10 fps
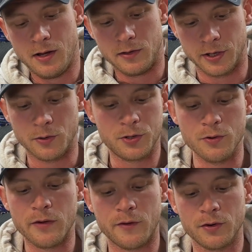little
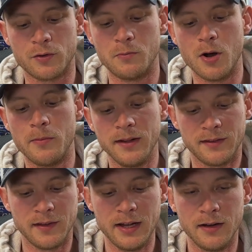universal
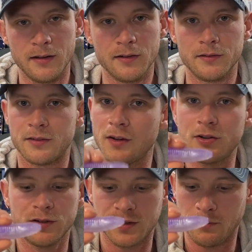moments in
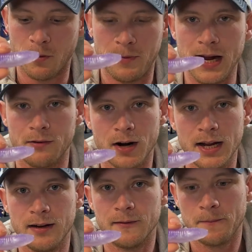such a simple bait,
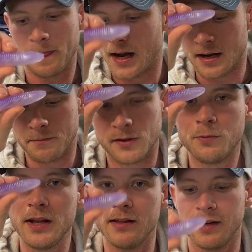right? Like
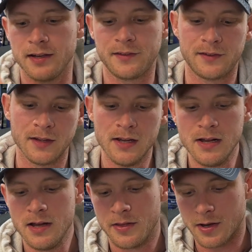between this,
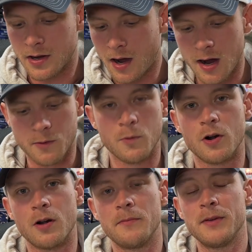the Cog
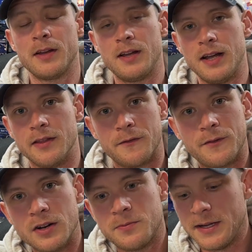Worm and the
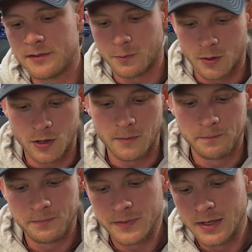fresh baits worm,
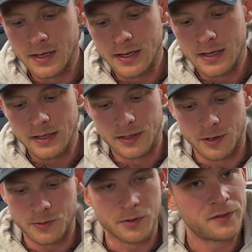you
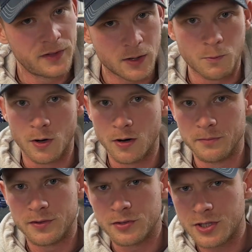know, your stick
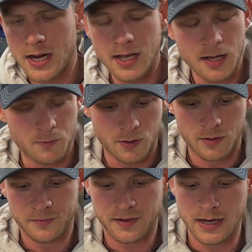worms, your shaky head
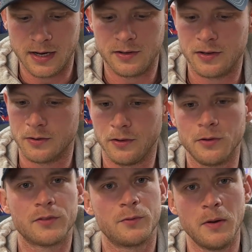worms, and your
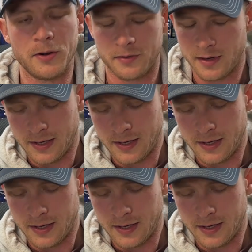little swimmers,